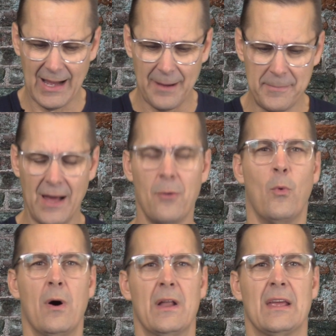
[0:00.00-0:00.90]
I'm not
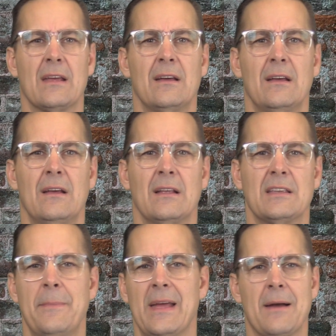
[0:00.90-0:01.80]
wanting
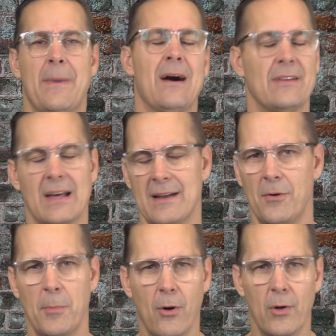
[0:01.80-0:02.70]
to make a mountain out
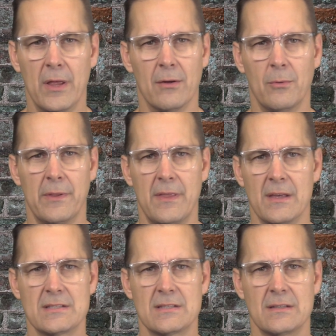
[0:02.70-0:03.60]
of a molehill with
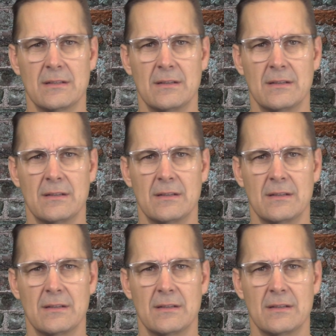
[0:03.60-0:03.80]
this.